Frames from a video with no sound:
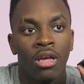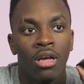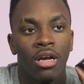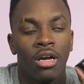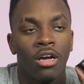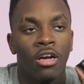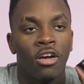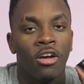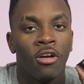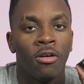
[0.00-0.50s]

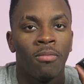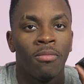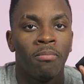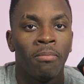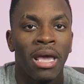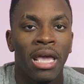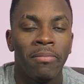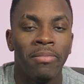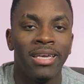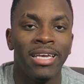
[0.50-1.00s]

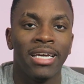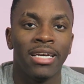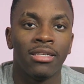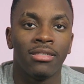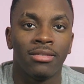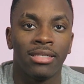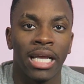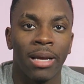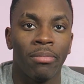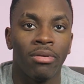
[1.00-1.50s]
Maybe get a
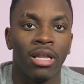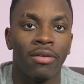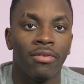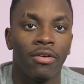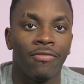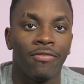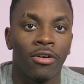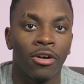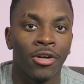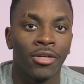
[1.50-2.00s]
sample
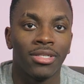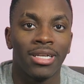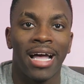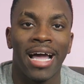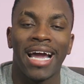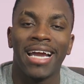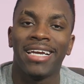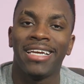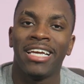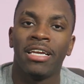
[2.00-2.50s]
of it first.
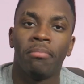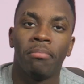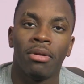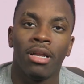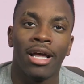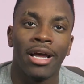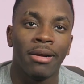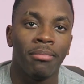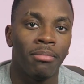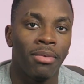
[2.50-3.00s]
I did
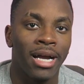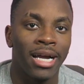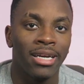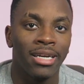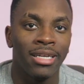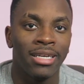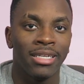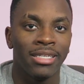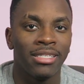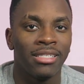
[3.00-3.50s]
blind buy
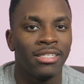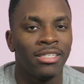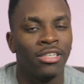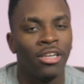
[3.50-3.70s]
this.